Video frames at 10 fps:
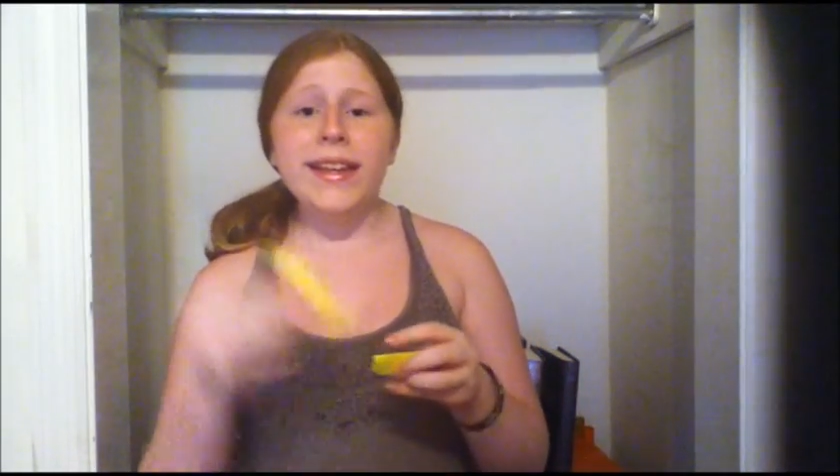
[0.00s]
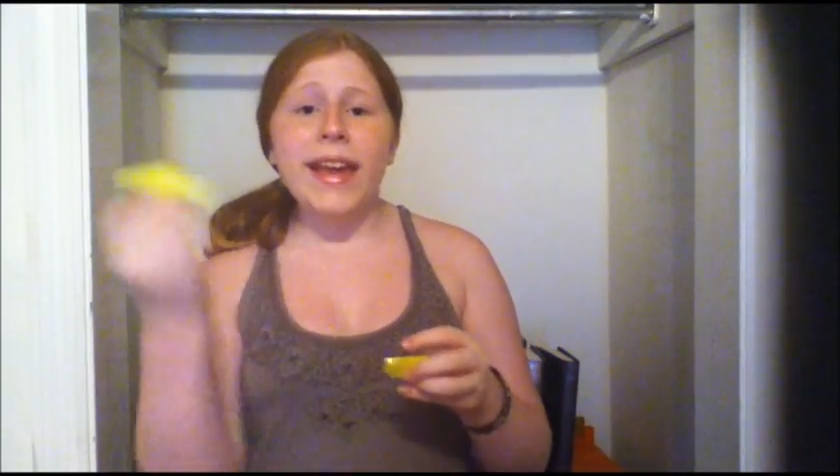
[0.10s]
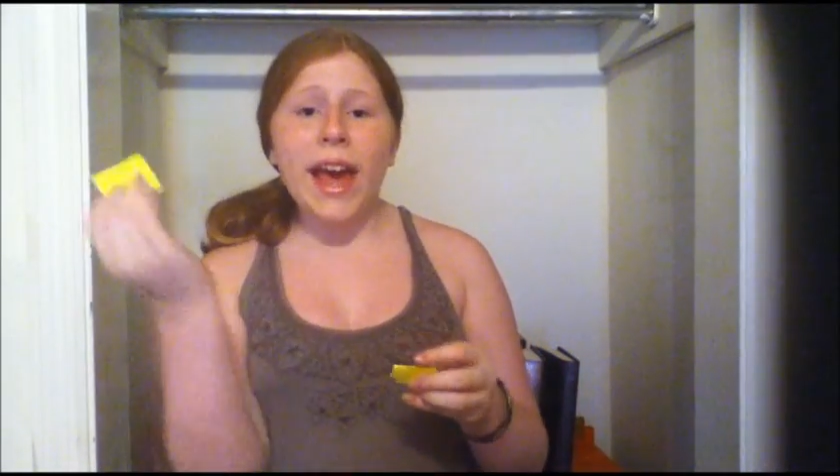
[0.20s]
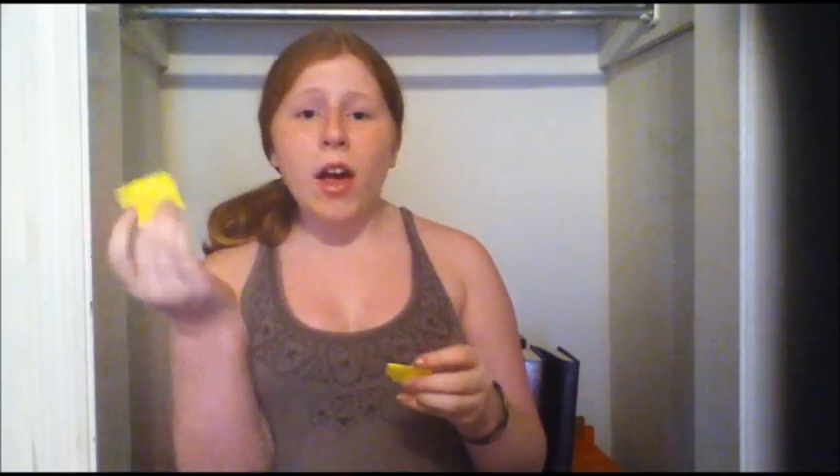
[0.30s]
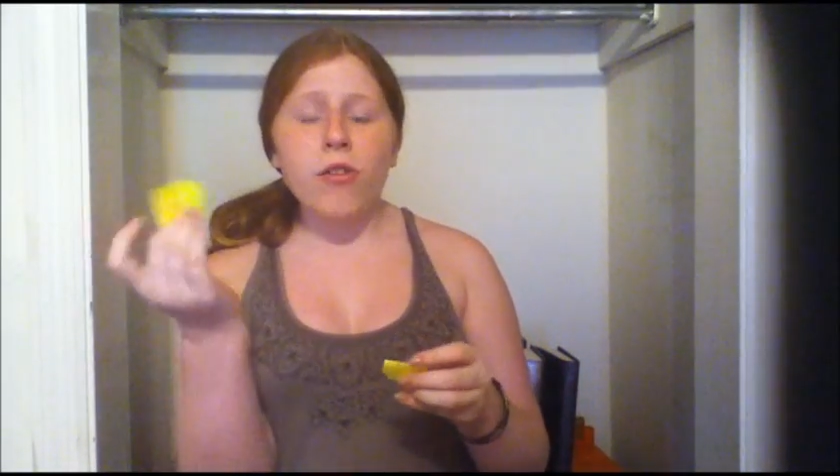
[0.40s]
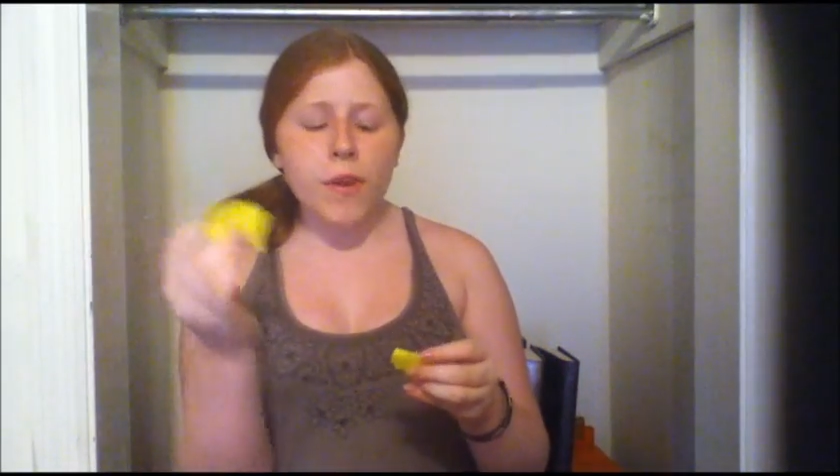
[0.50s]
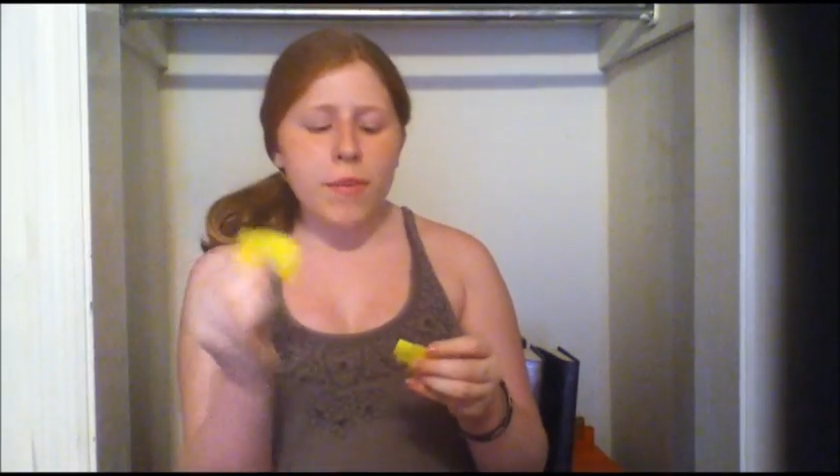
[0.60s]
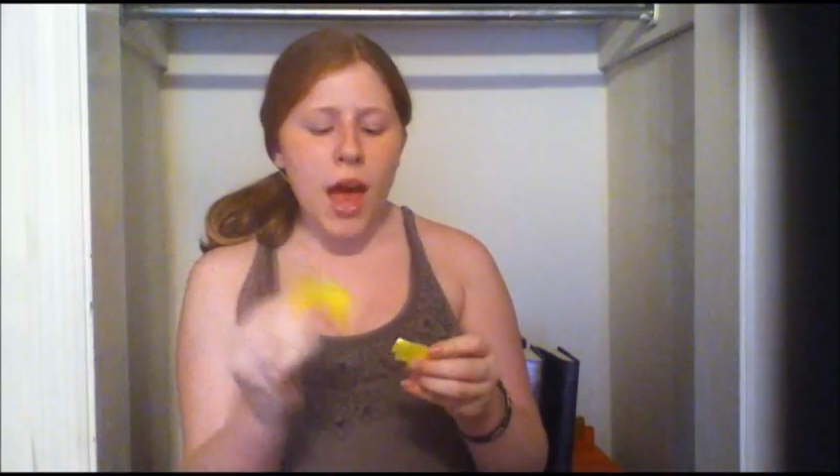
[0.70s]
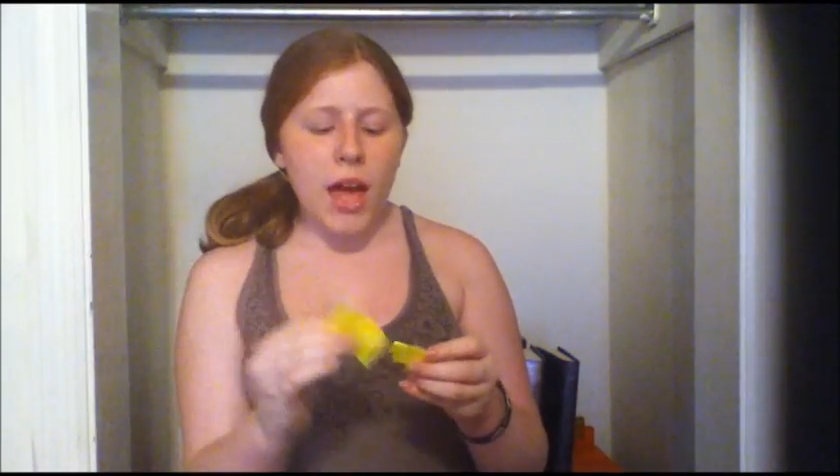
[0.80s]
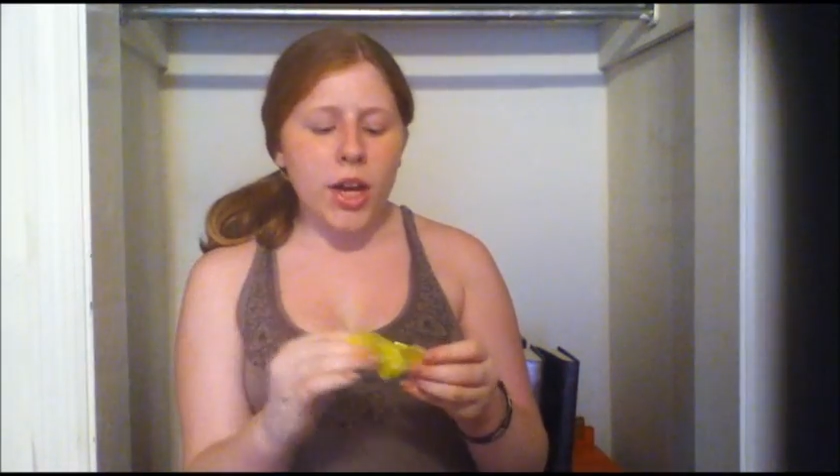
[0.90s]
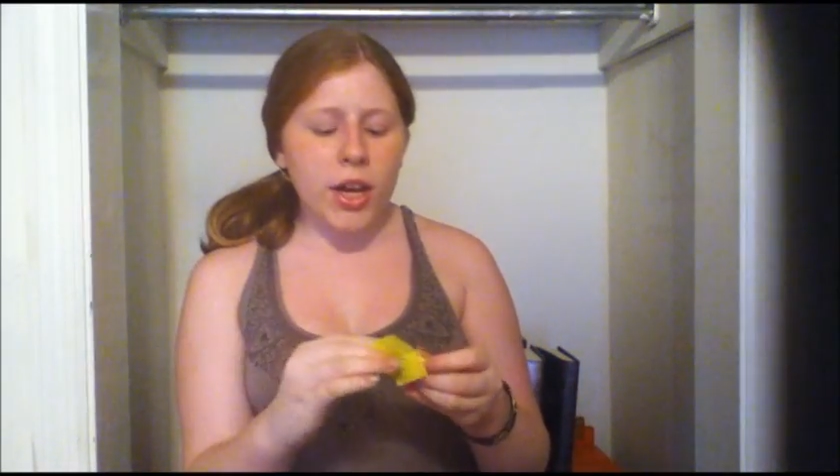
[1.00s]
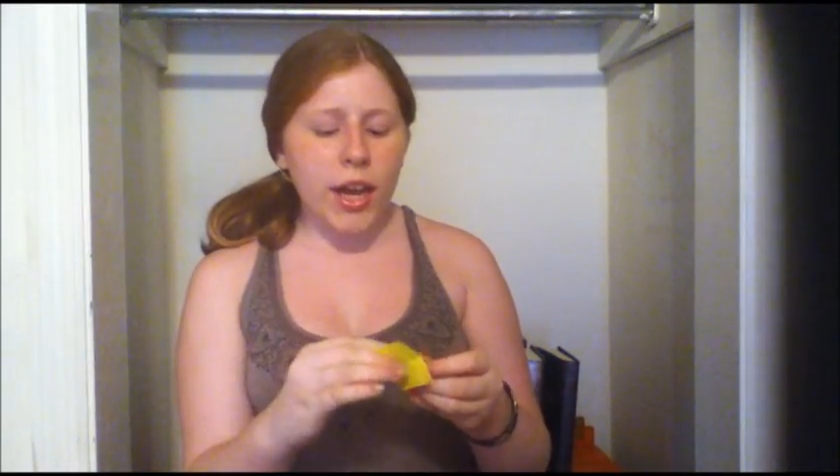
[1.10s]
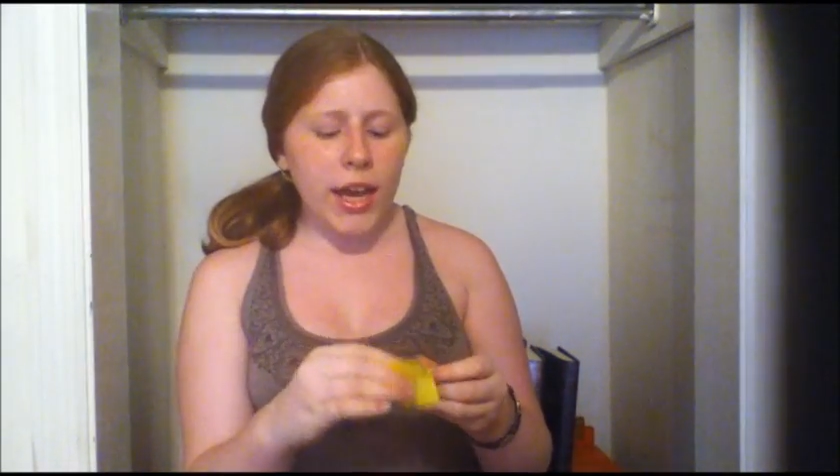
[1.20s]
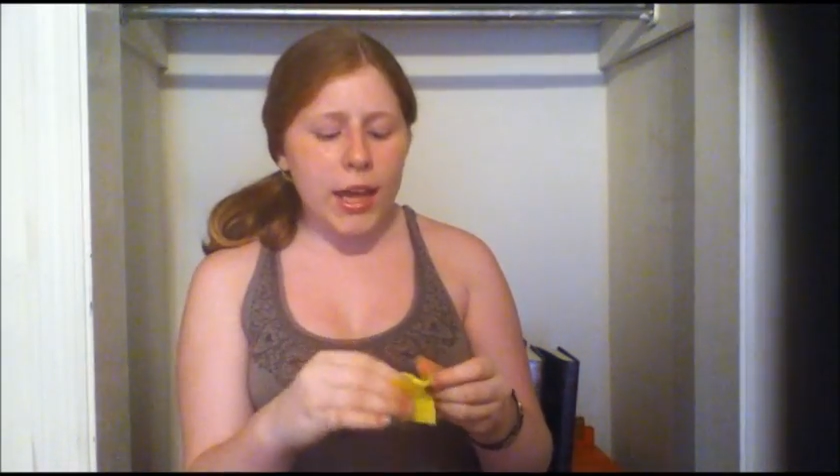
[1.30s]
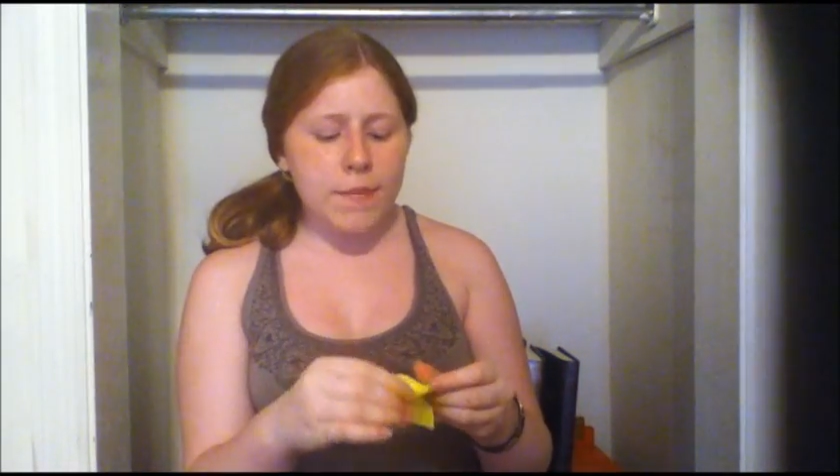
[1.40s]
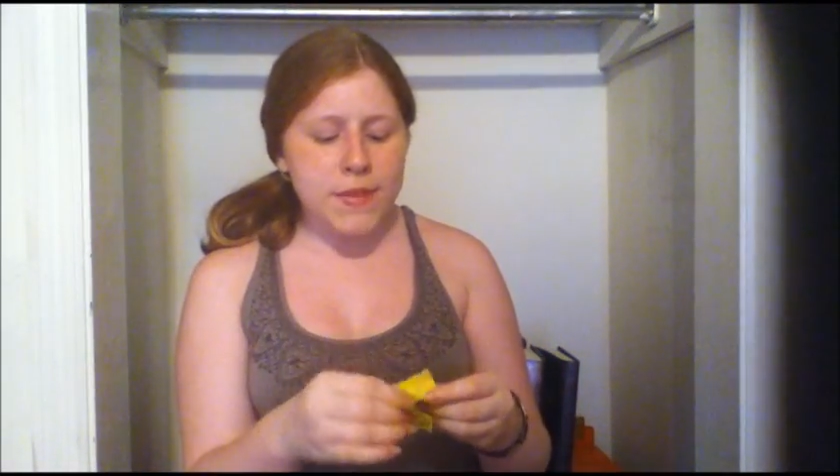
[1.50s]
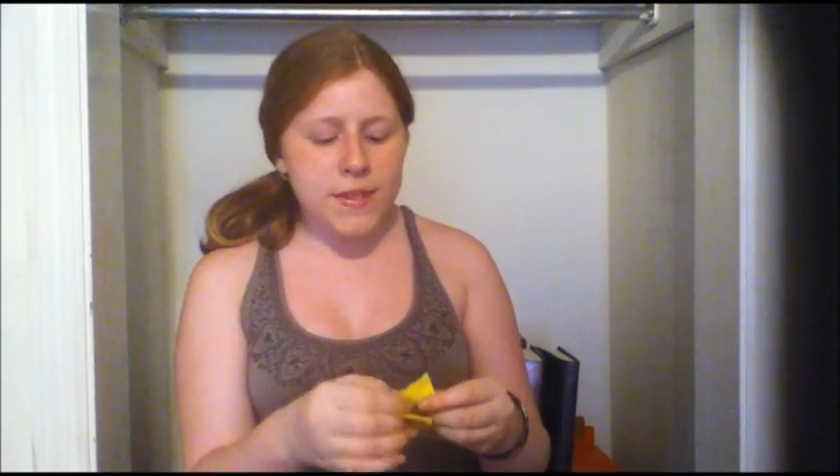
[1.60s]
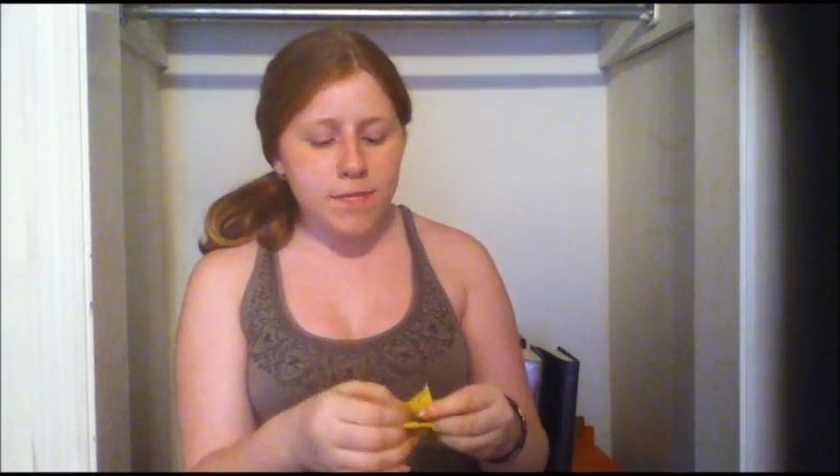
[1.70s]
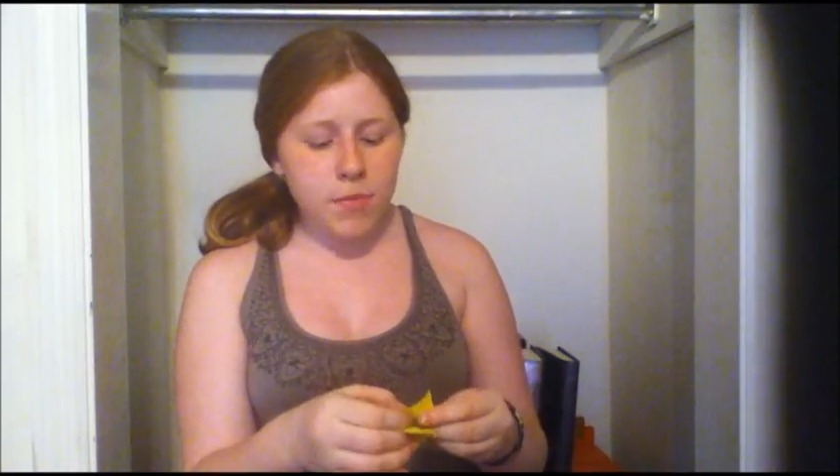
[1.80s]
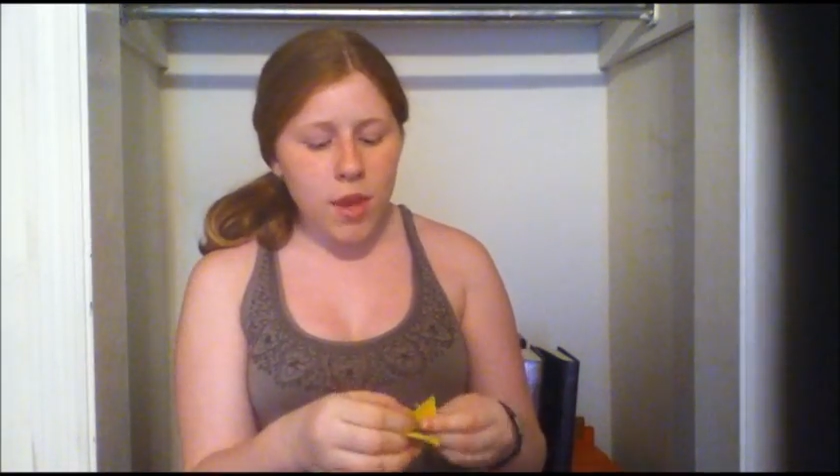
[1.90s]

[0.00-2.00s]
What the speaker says: Gale from the Hunger Games,